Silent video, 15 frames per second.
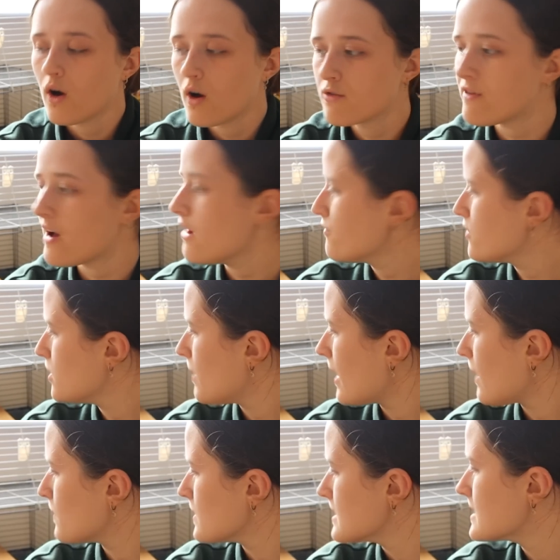fair few
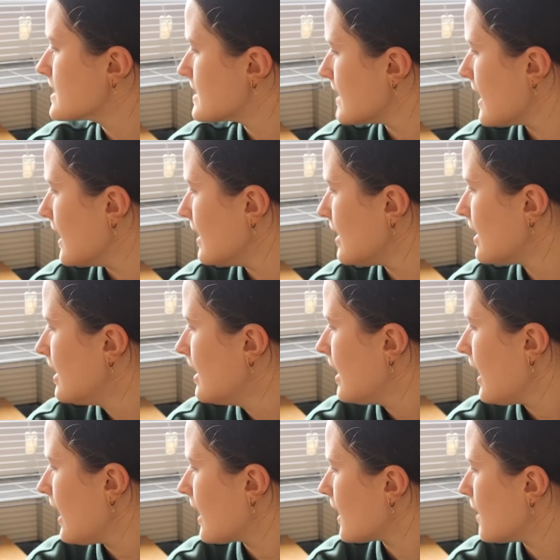hours still
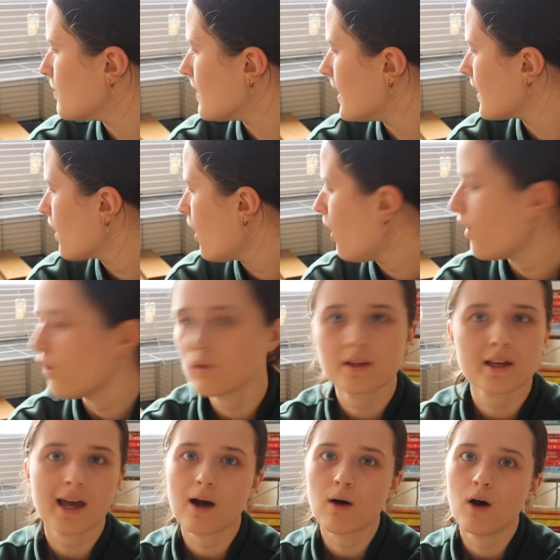and I'm like
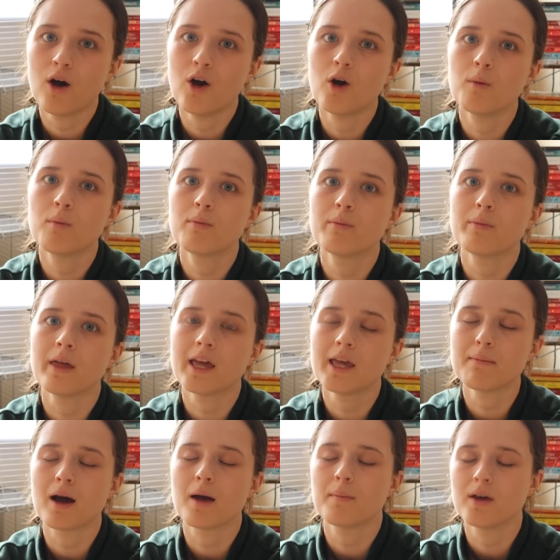holding out hope that he
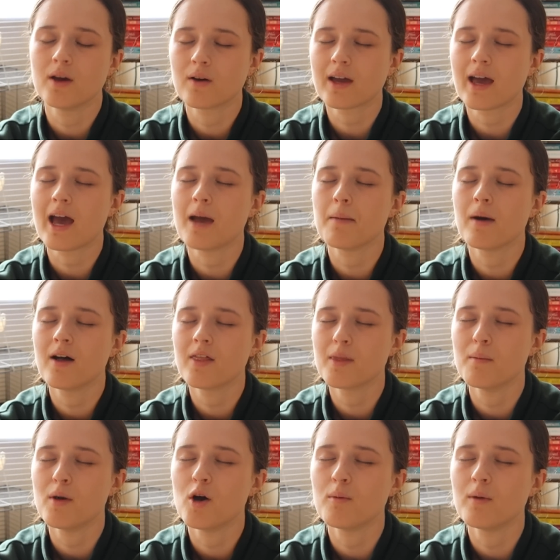might be okay but at the
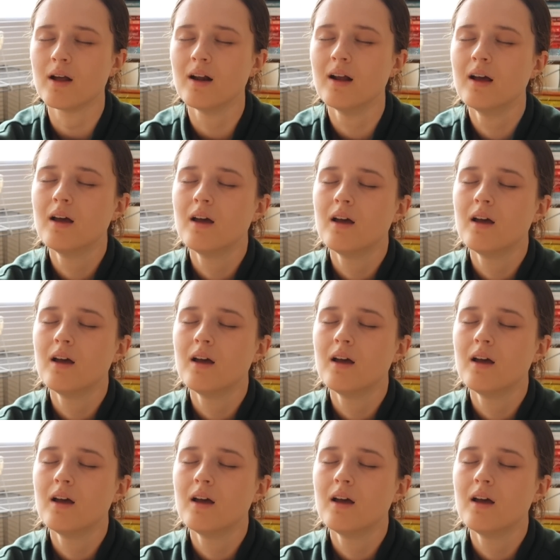moment